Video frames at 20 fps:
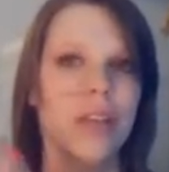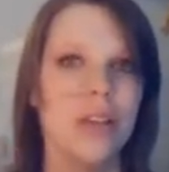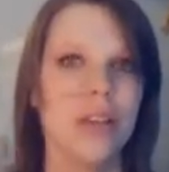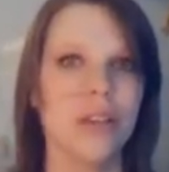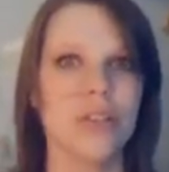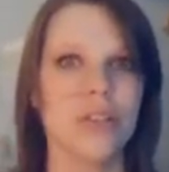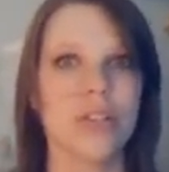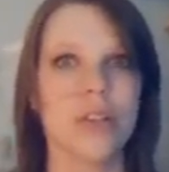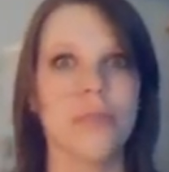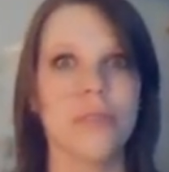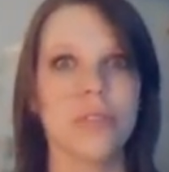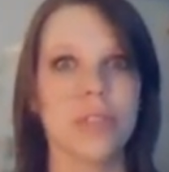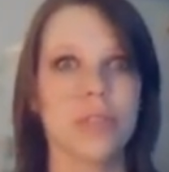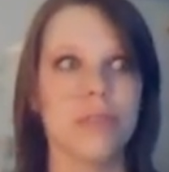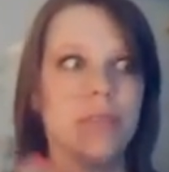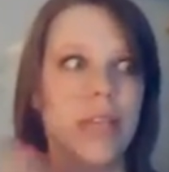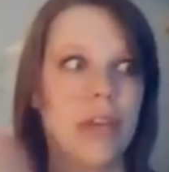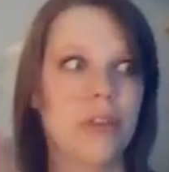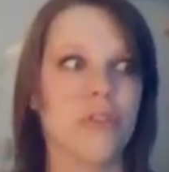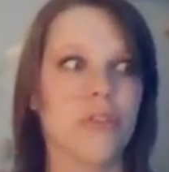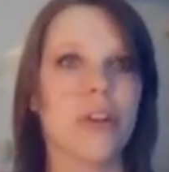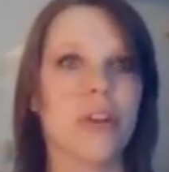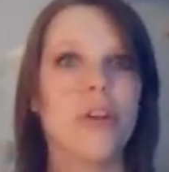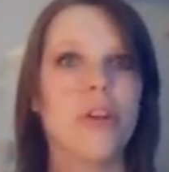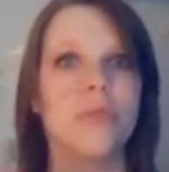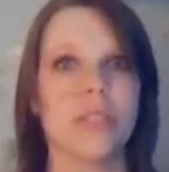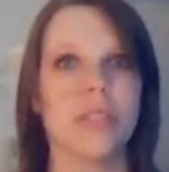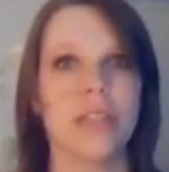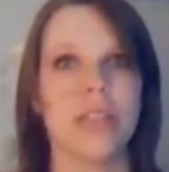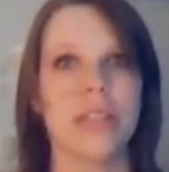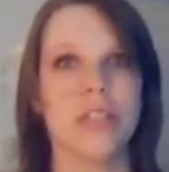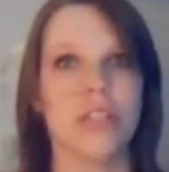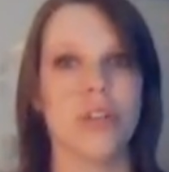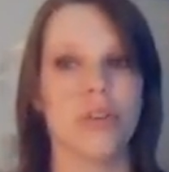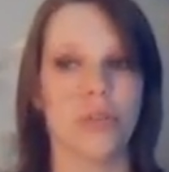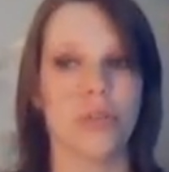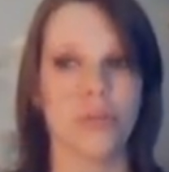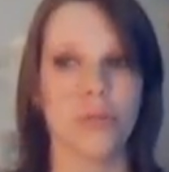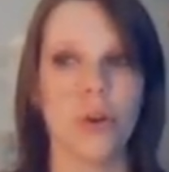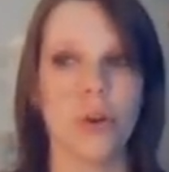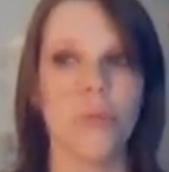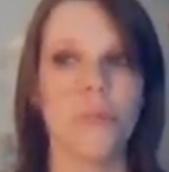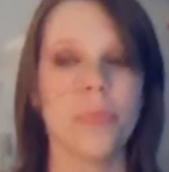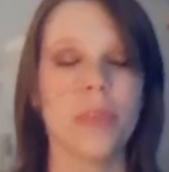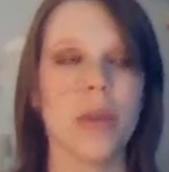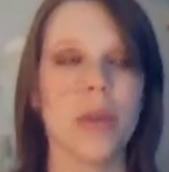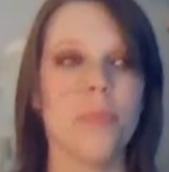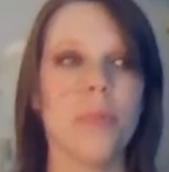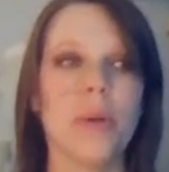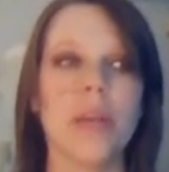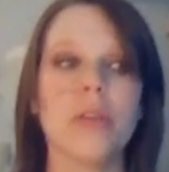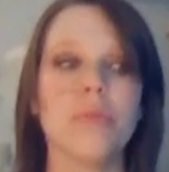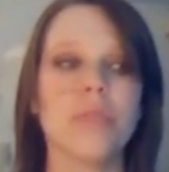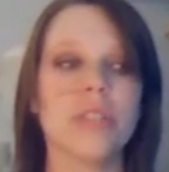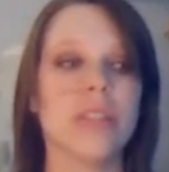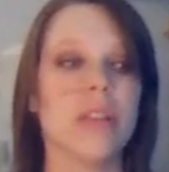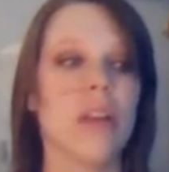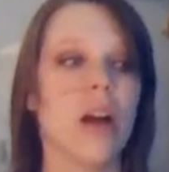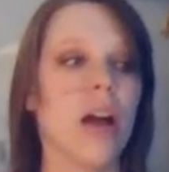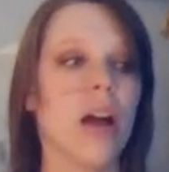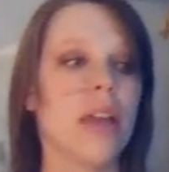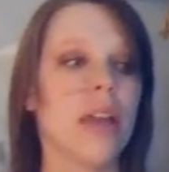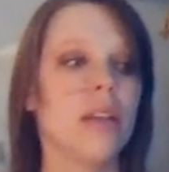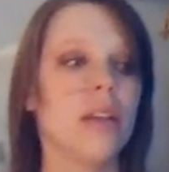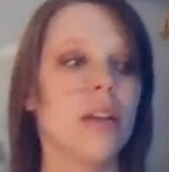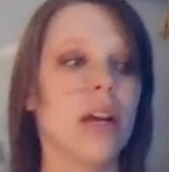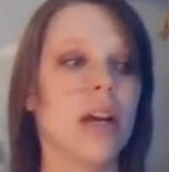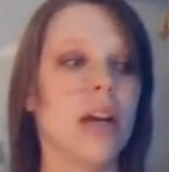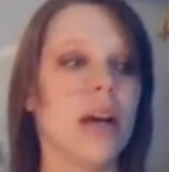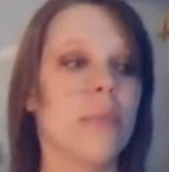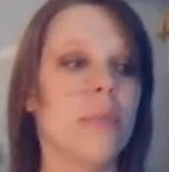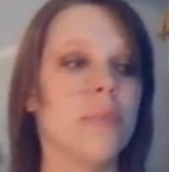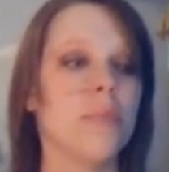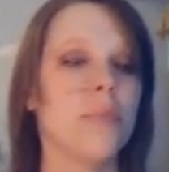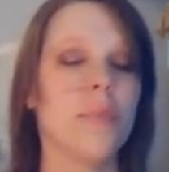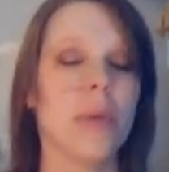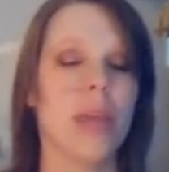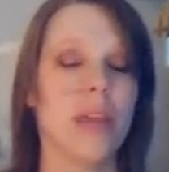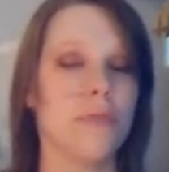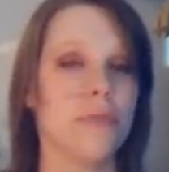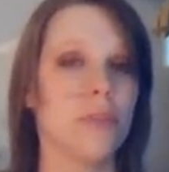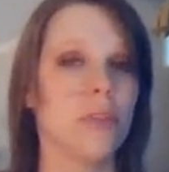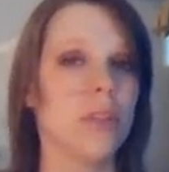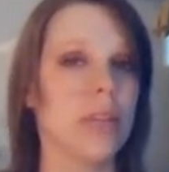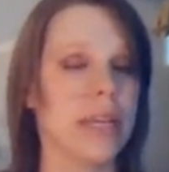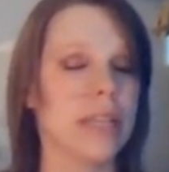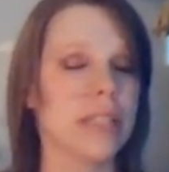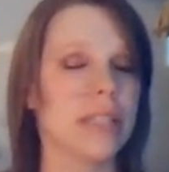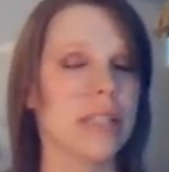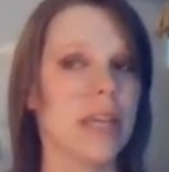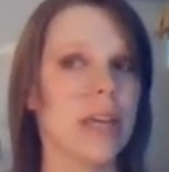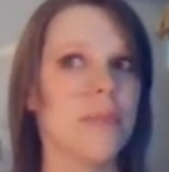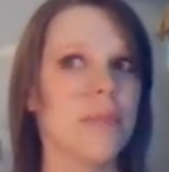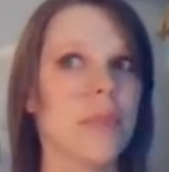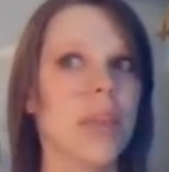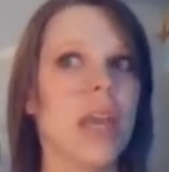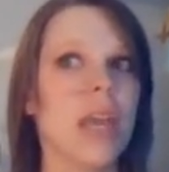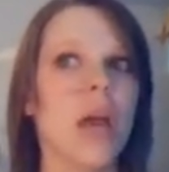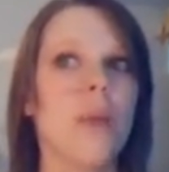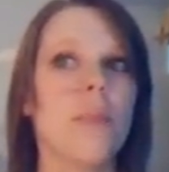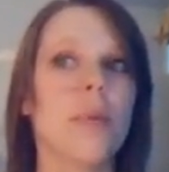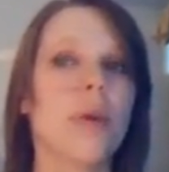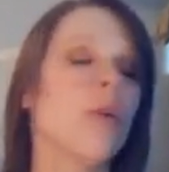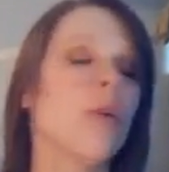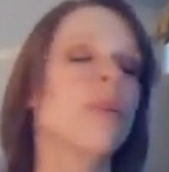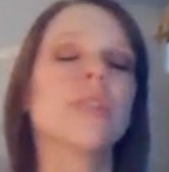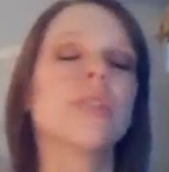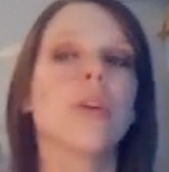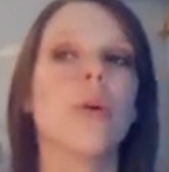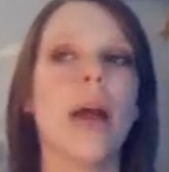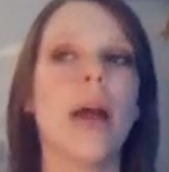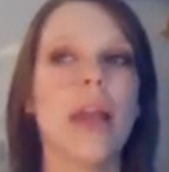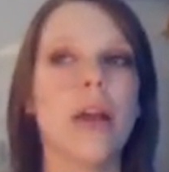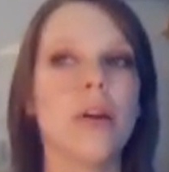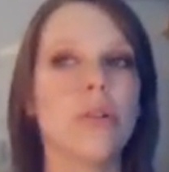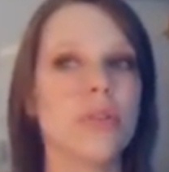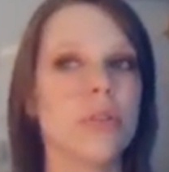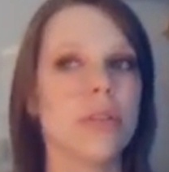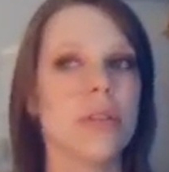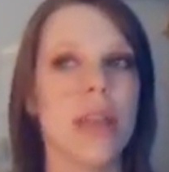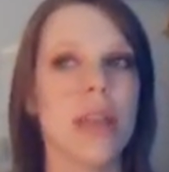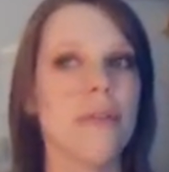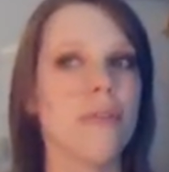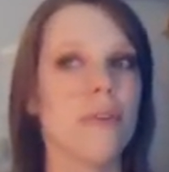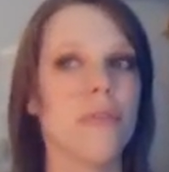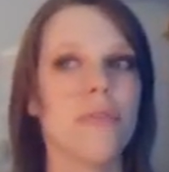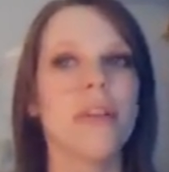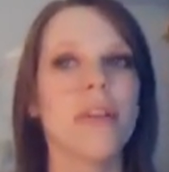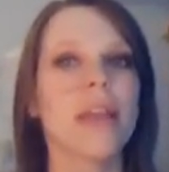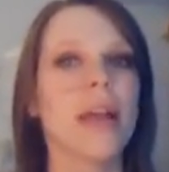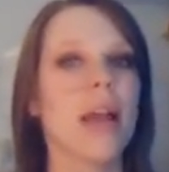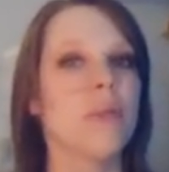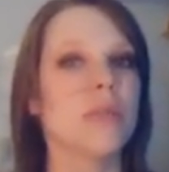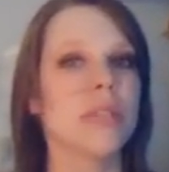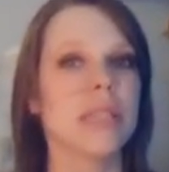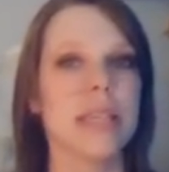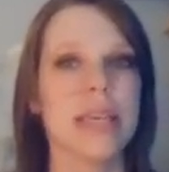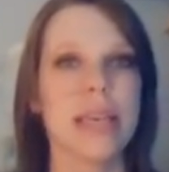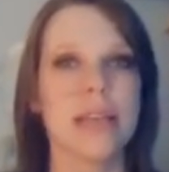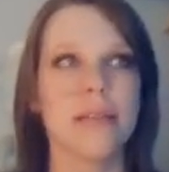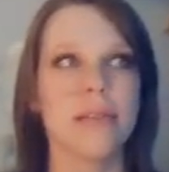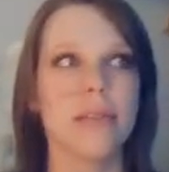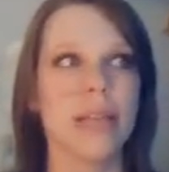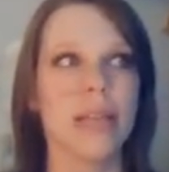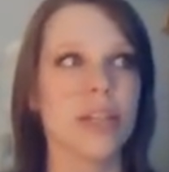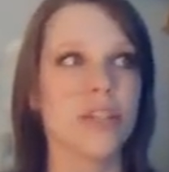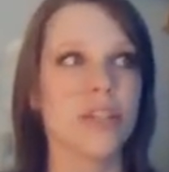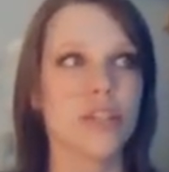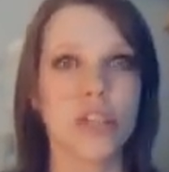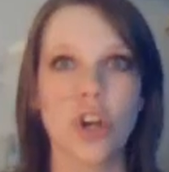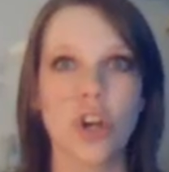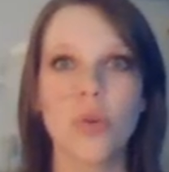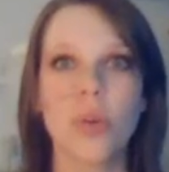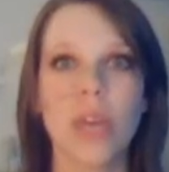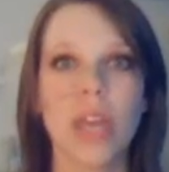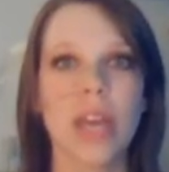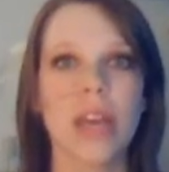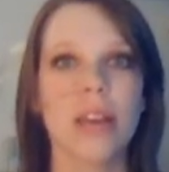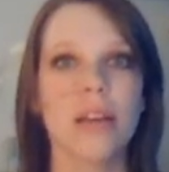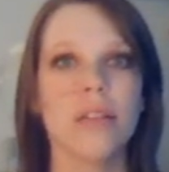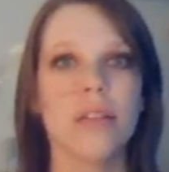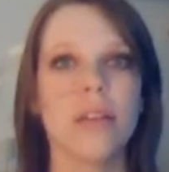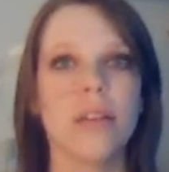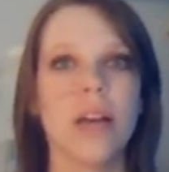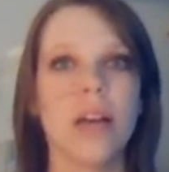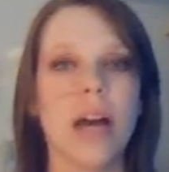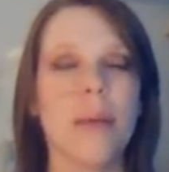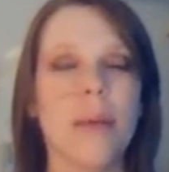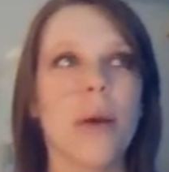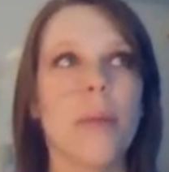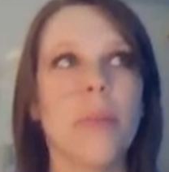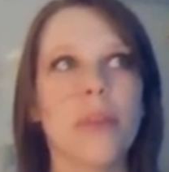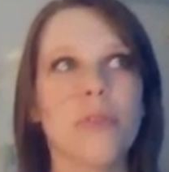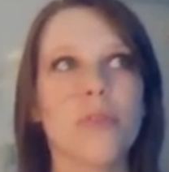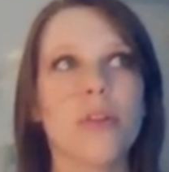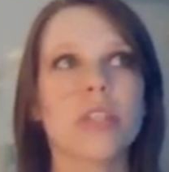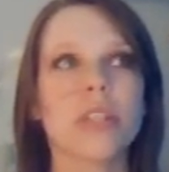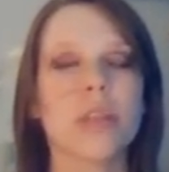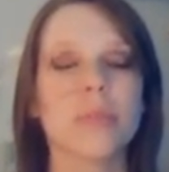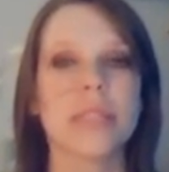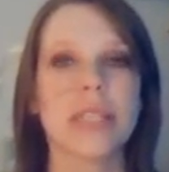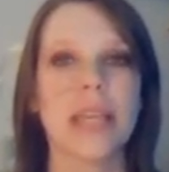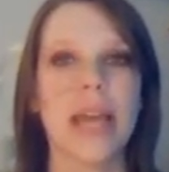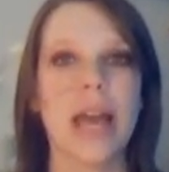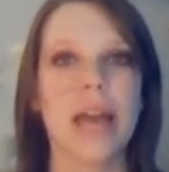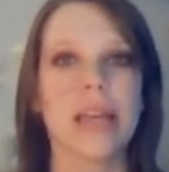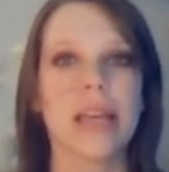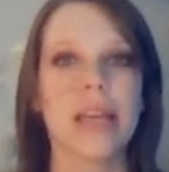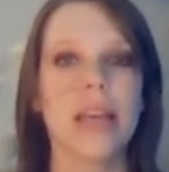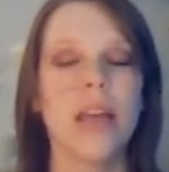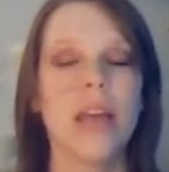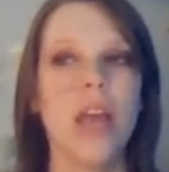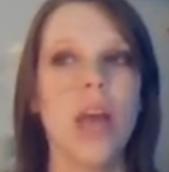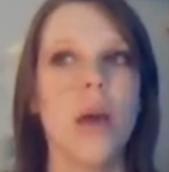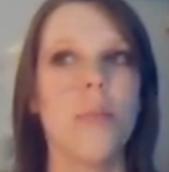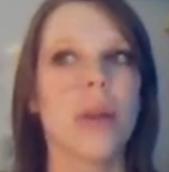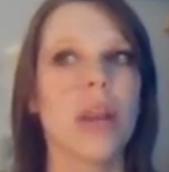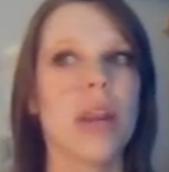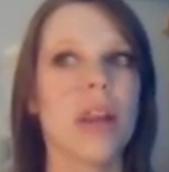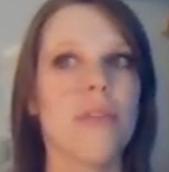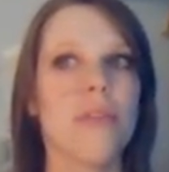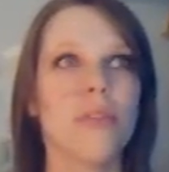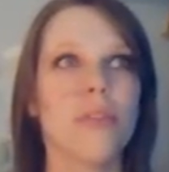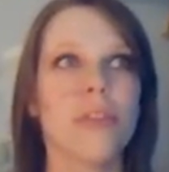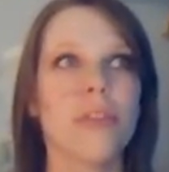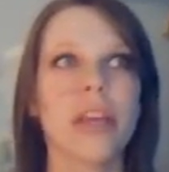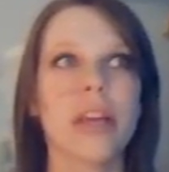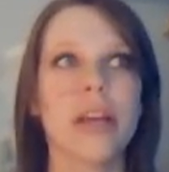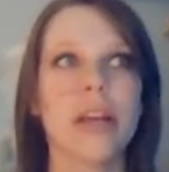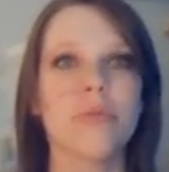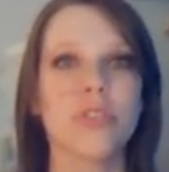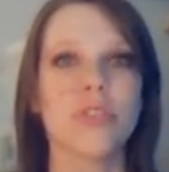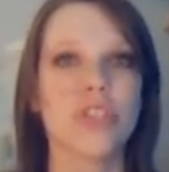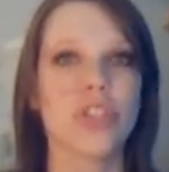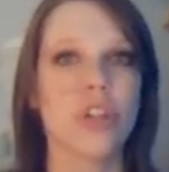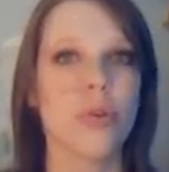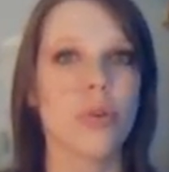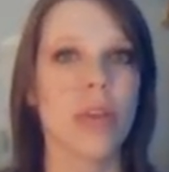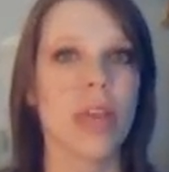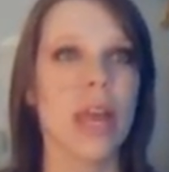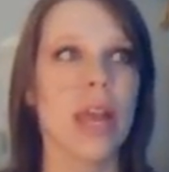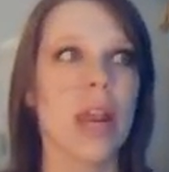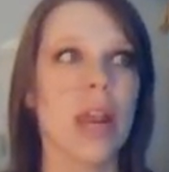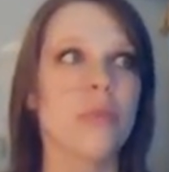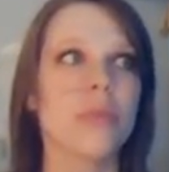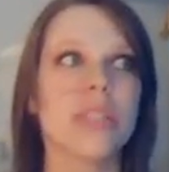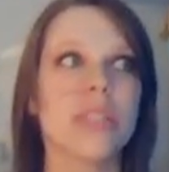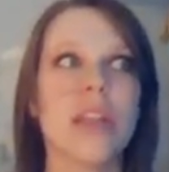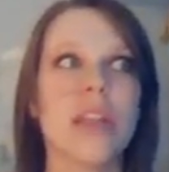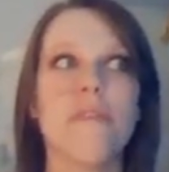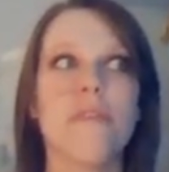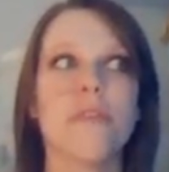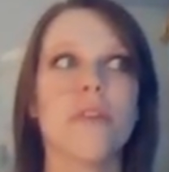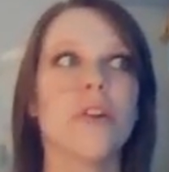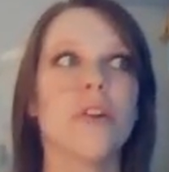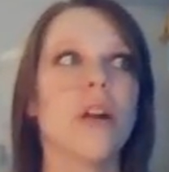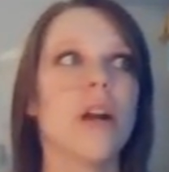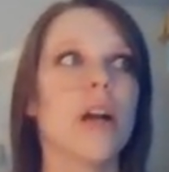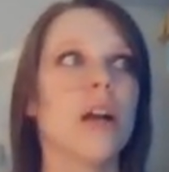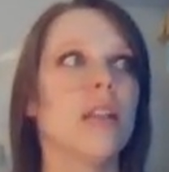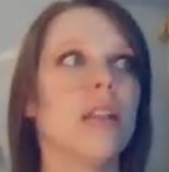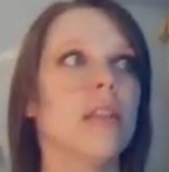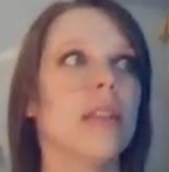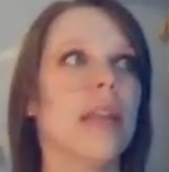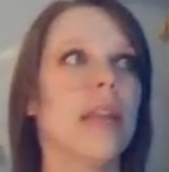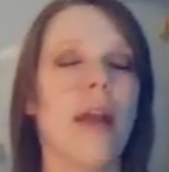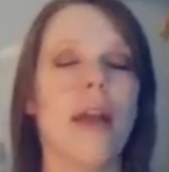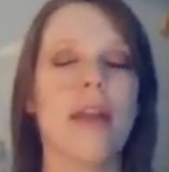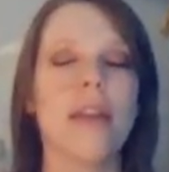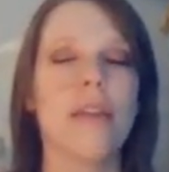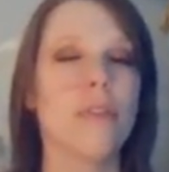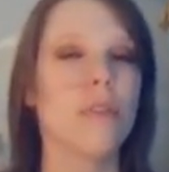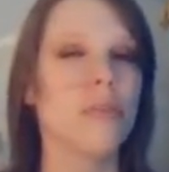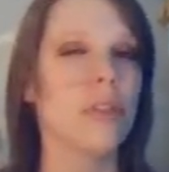shoved down your nose and into your throat, but it was not painful, like I said. But also, I never felt like I was choking. I mean, of course I was gagging, but I never felt like I was choking, and I was never I never felt